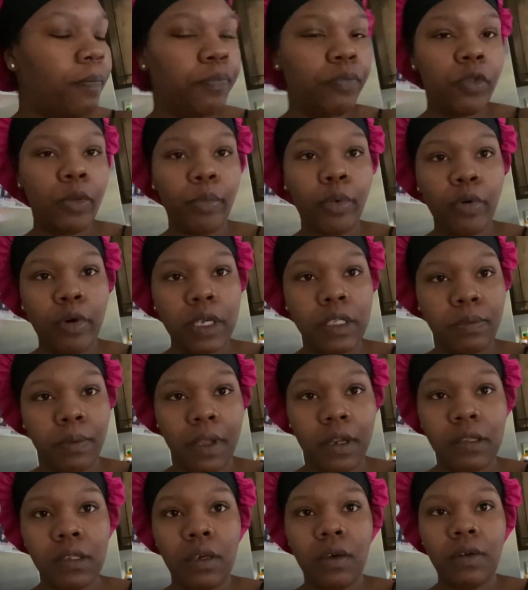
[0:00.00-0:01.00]
the boys
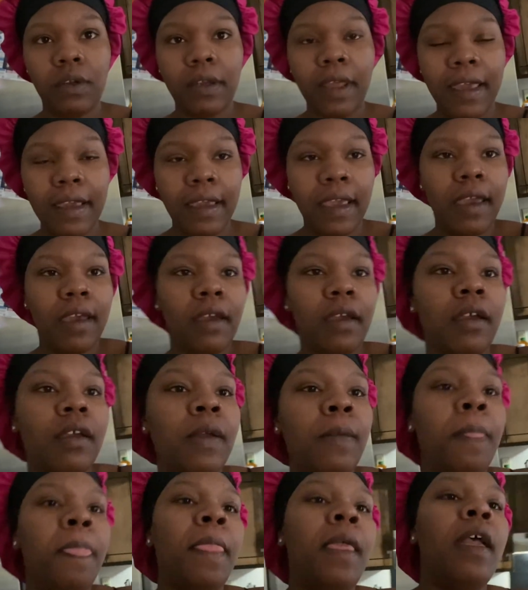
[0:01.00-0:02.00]
ready to go to daycare.
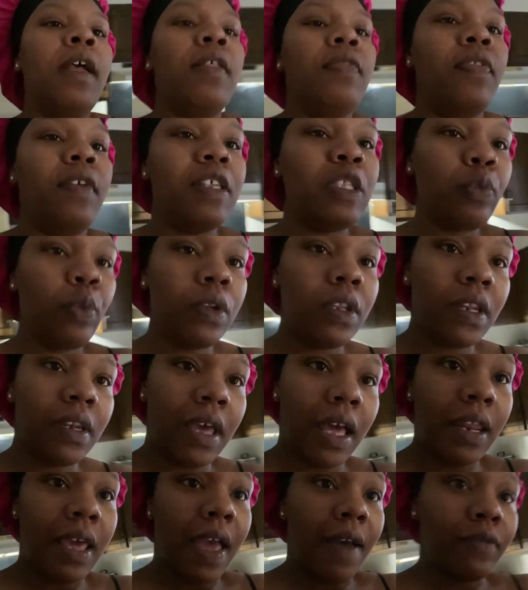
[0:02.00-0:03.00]
This one did
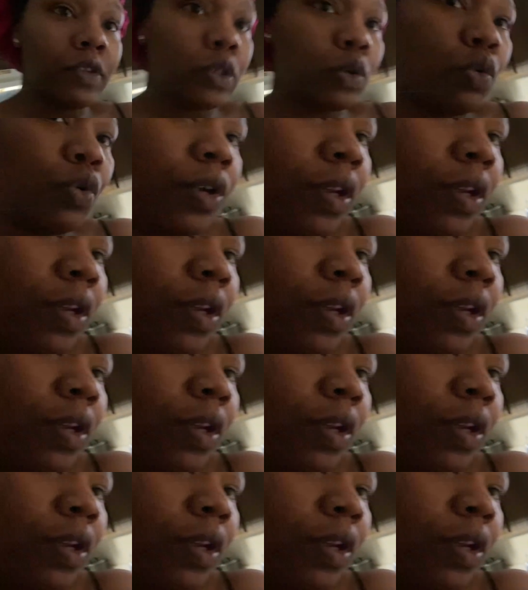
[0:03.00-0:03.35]
not have school